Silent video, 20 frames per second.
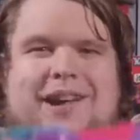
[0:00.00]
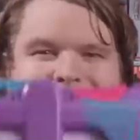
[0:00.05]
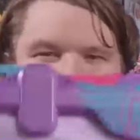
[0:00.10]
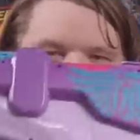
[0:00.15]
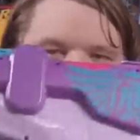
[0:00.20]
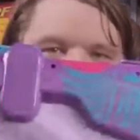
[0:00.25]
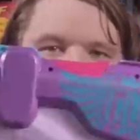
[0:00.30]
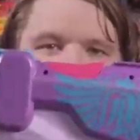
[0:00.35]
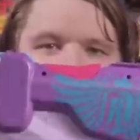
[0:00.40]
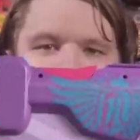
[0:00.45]
because
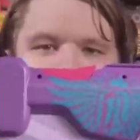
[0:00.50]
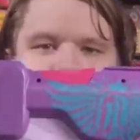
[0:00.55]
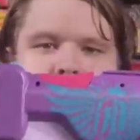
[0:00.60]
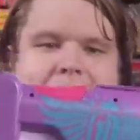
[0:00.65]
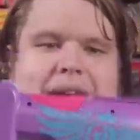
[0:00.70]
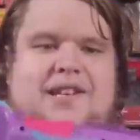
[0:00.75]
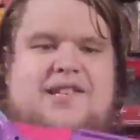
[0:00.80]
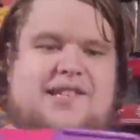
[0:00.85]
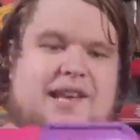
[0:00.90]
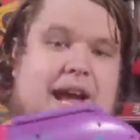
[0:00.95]
of their
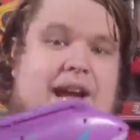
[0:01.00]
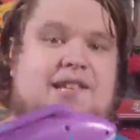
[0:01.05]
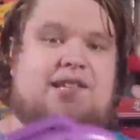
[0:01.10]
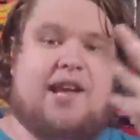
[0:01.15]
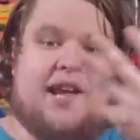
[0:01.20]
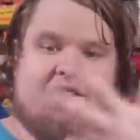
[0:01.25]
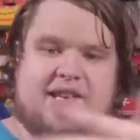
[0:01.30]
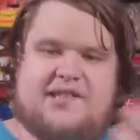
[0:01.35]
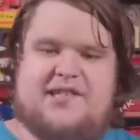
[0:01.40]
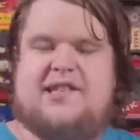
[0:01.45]
compact
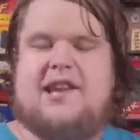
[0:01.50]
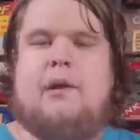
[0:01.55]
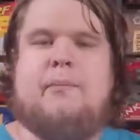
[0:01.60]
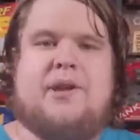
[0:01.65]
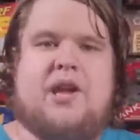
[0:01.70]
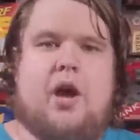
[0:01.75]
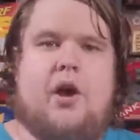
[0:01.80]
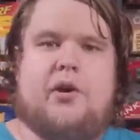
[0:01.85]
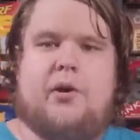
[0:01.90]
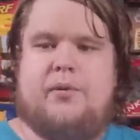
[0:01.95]
size,
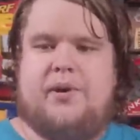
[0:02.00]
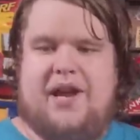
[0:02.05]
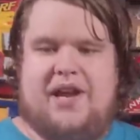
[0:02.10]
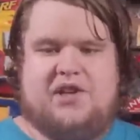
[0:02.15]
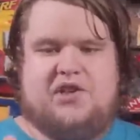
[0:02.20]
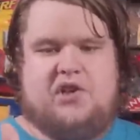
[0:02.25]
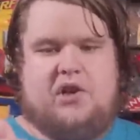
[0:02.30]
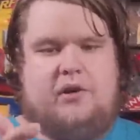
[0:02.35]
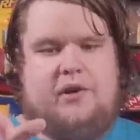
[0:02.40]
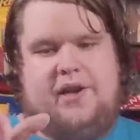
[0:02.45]
semi-auto
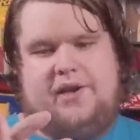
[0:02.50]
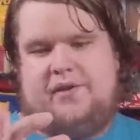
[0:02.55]
nature,